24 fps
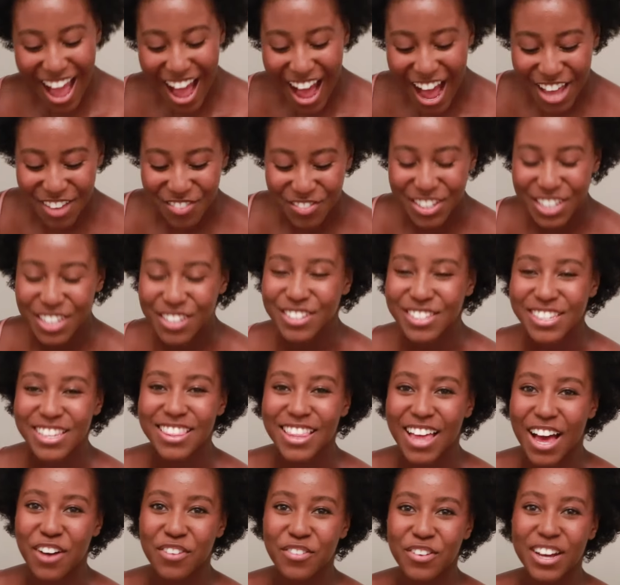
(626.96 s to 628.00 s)
I've been using
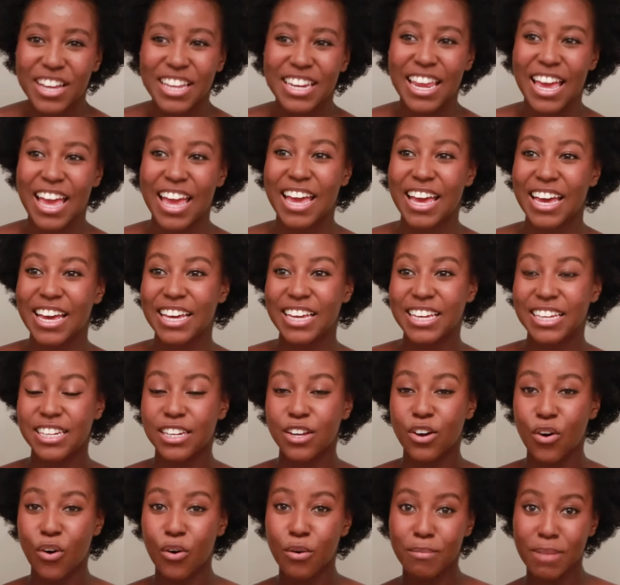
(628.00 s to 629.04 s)
that one,
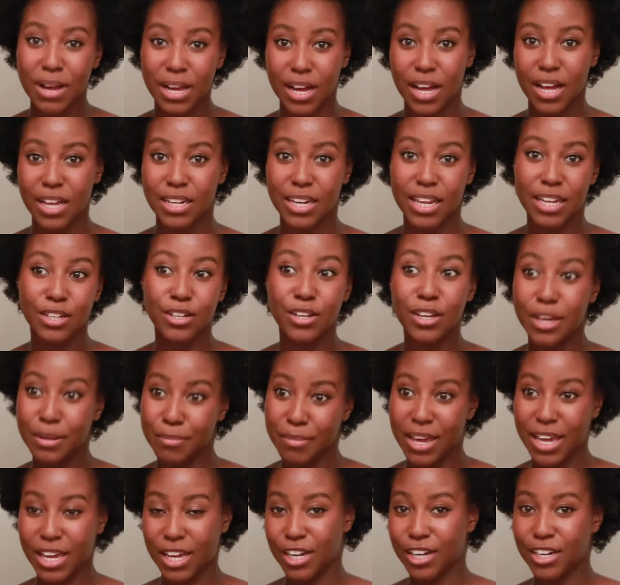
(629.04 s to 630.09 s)
and oh my god, like look at
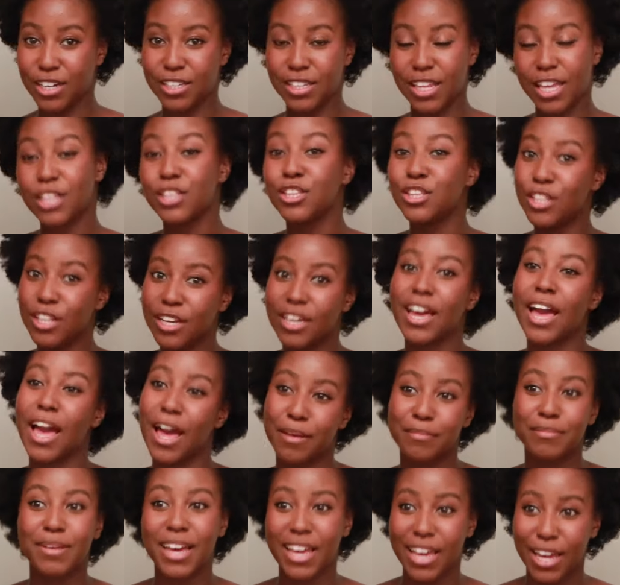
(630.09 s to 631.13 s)
my hair. Like look
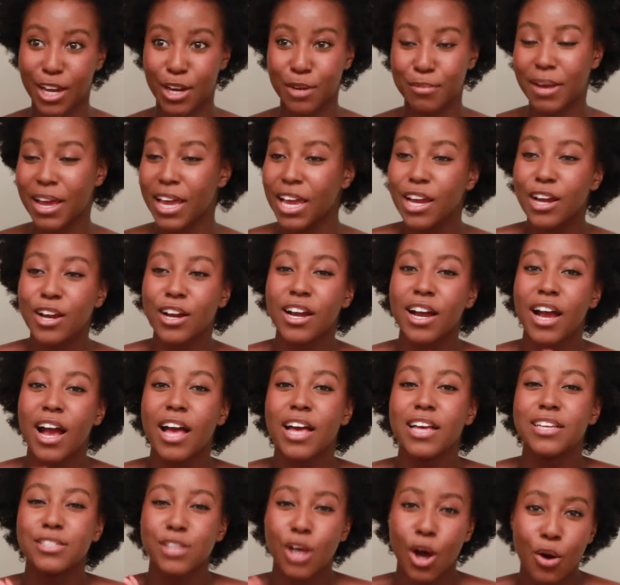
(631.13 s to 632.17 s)
at my hair. My hair
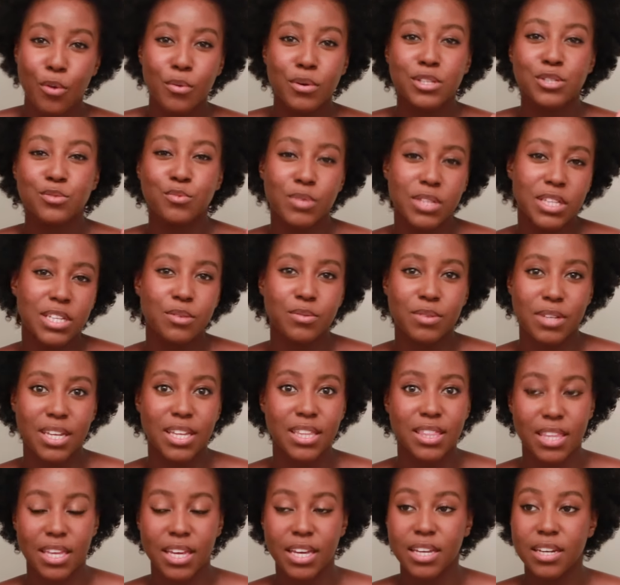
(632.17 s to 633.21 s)
is always really, really
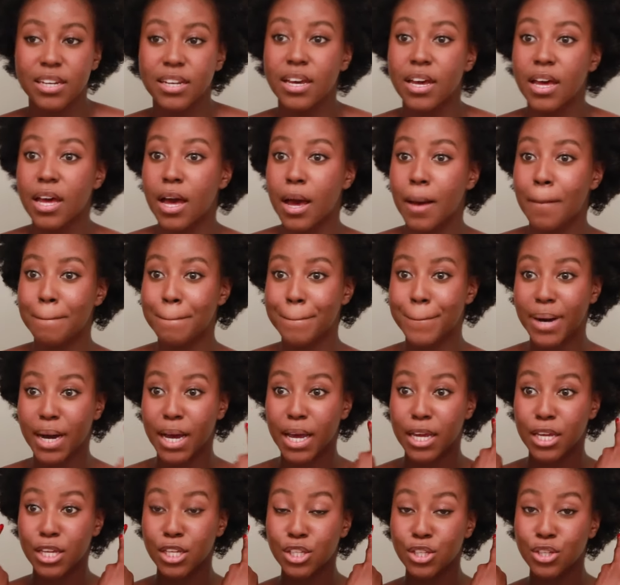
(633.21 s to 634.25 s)
thin,
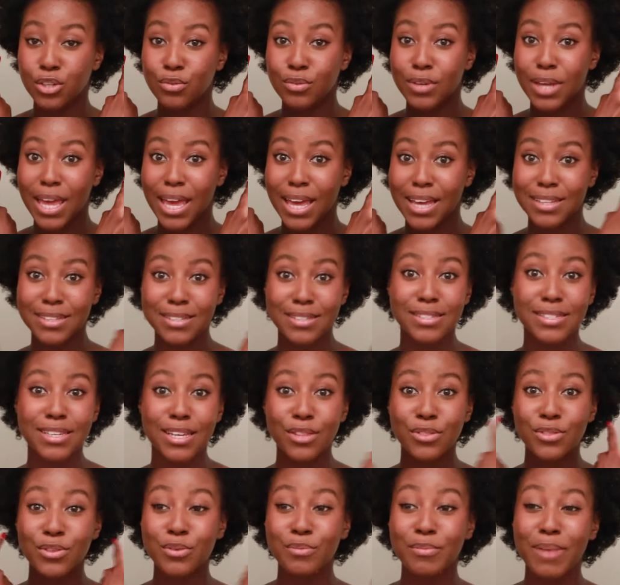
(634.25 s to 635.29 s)
but you can't
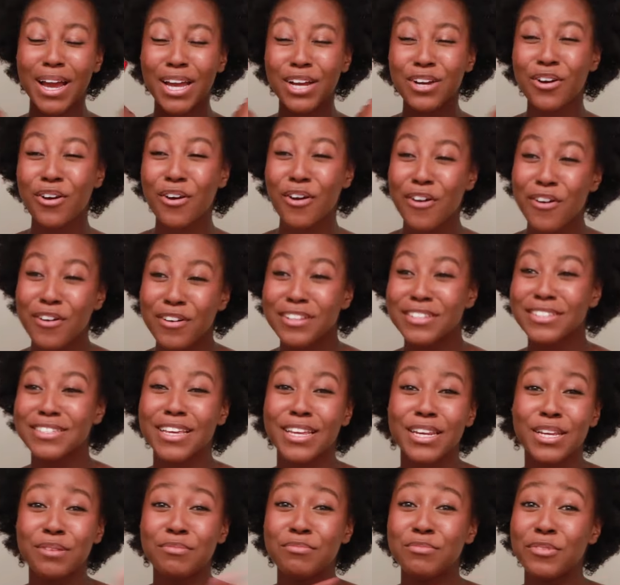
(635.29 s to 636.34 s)
see through my curls
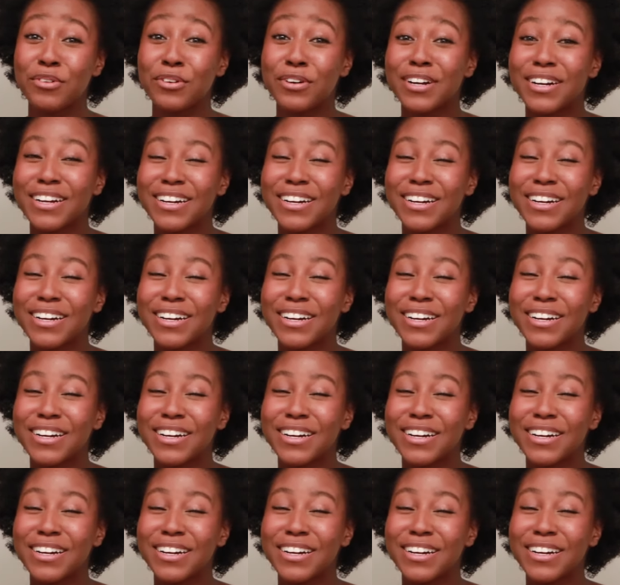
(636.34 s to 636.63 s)
anymore.